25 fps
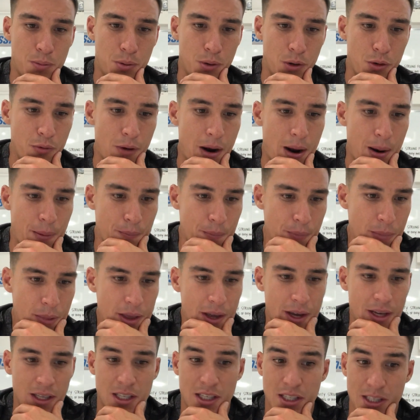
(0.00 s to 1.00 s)
program
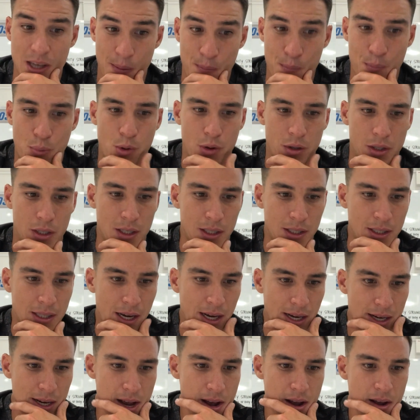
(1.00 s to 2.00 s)
at some point in the
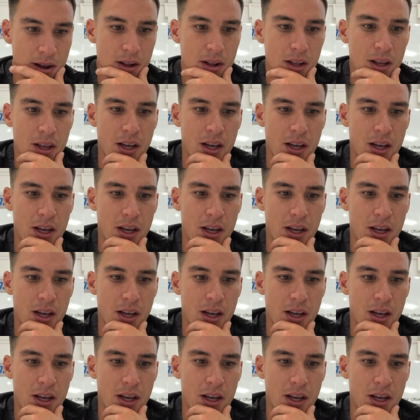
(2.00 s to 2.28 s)
day.